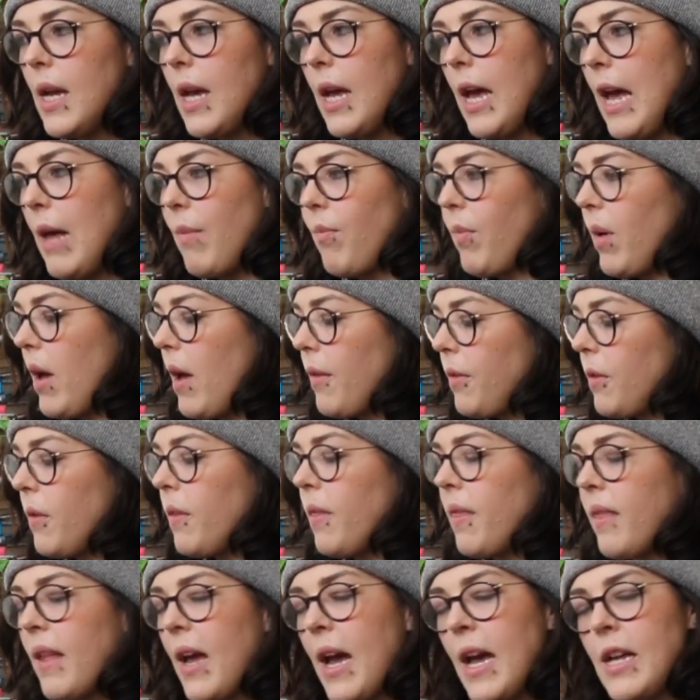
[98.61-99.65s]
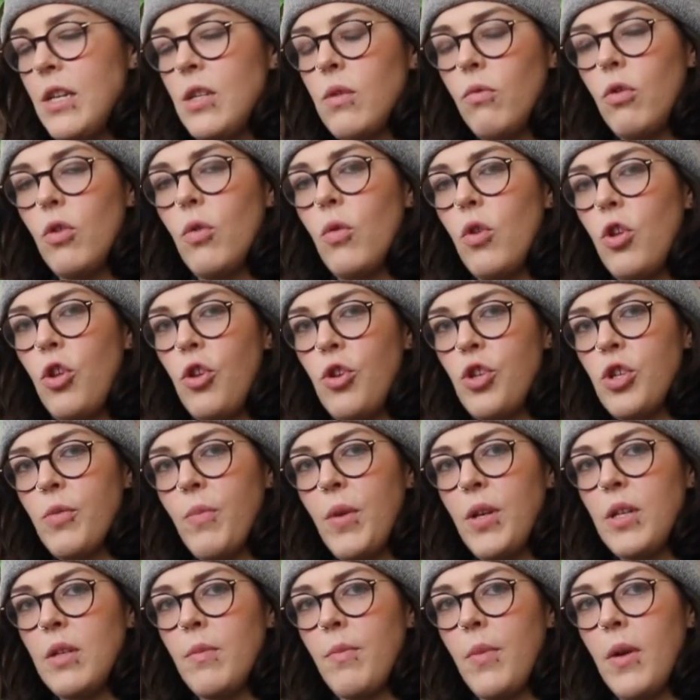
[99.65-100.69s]
Um, but other than that, I don't know a huge
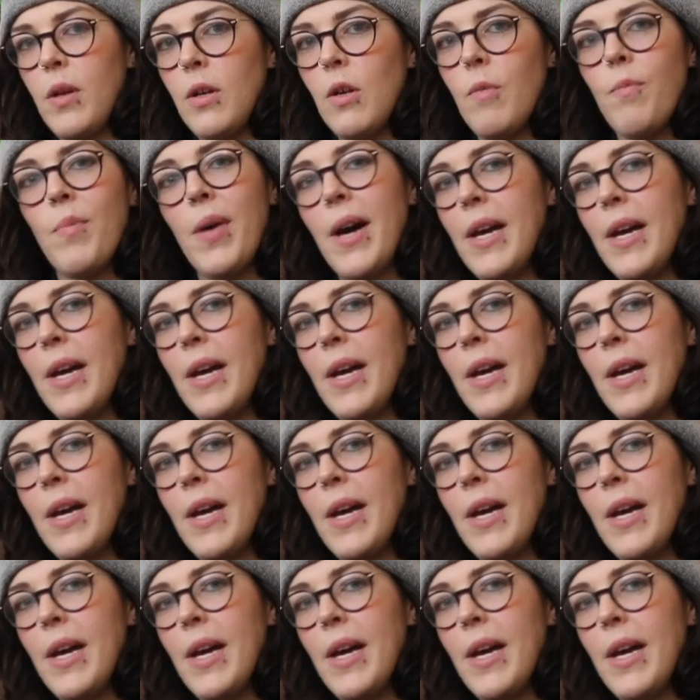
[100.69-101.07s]
amount about it,